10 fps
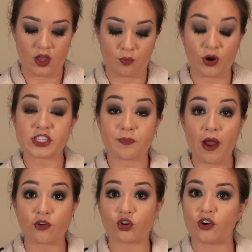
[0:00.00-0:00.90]
press
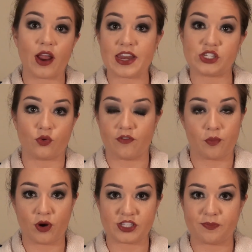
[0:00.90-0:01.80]
powder or any sort of a
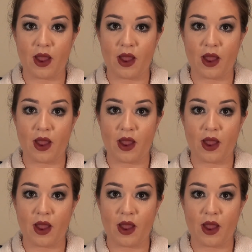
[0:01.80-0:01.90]
press